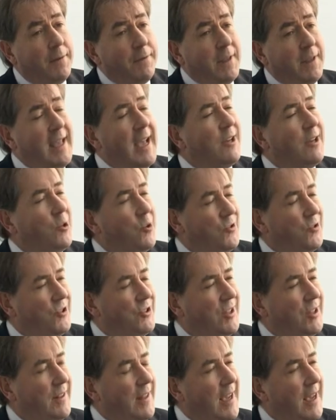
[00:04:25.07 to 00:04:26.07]
the
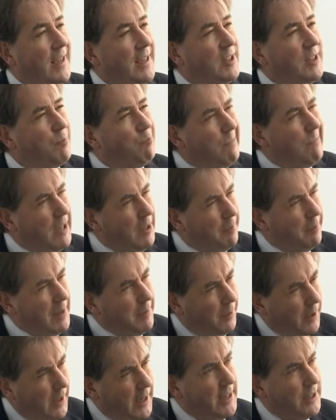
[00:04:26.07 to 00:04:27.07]
add-ons to that, it's bringing
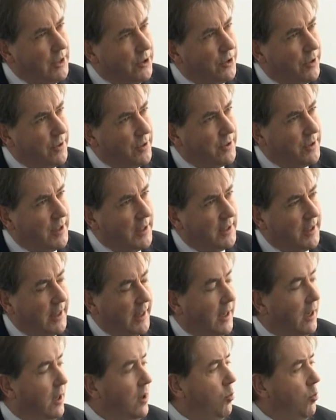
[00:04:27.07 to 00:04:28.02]
people into the city.